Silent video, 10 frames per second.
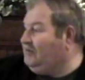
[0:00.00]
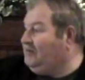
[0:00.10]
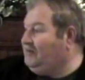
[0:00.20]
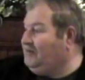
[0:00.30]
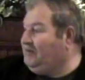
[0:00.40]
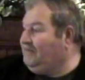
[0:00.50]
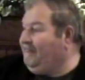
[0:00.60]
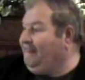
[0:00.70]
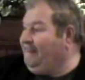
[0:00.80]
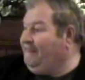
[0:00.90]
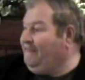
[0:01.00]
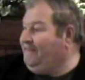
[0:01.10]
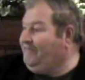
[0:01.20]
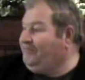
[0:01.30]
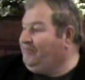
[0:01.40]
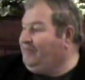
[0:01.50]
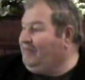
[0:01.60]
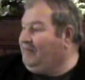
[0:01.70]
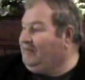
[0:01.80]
Nothing is said.